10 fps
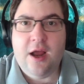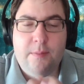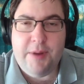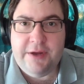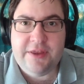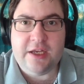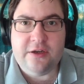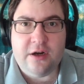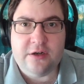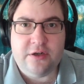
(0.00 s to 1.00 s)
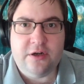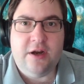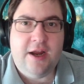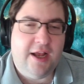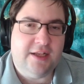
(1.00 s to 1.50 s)
about that doctor
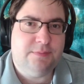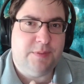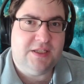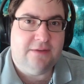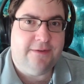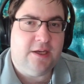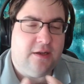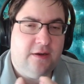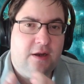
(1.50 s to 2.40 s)
and specific